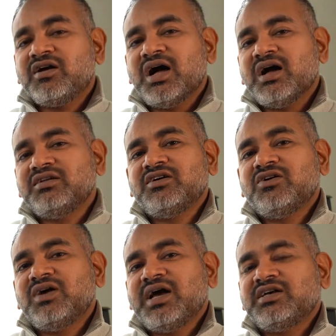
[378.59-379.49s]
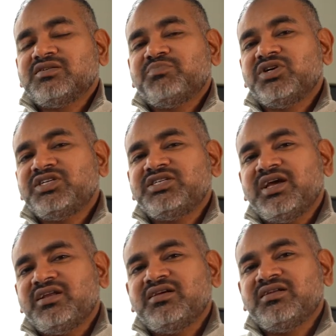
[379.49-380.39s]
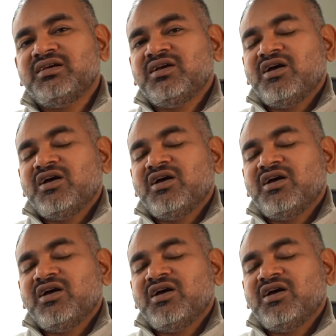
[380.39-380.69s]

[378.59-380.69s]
condo has appreciated